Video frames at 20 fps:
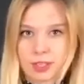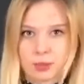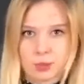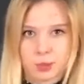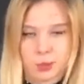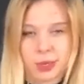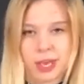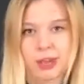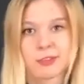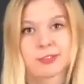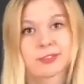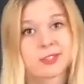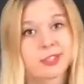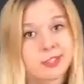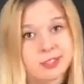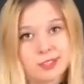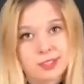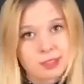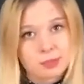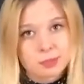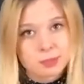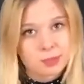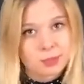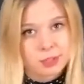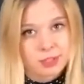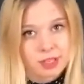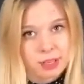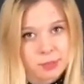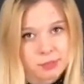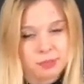Yeah, so we have systems,
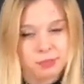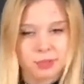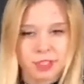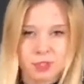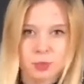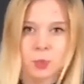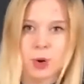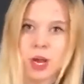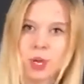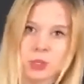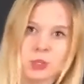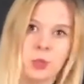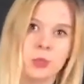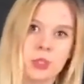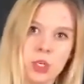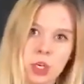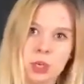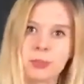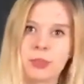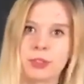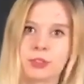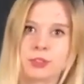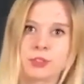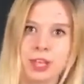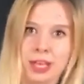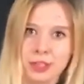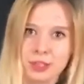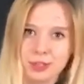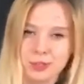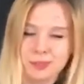for example, but why do we talk about
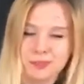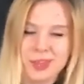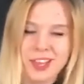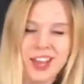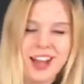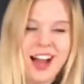cells?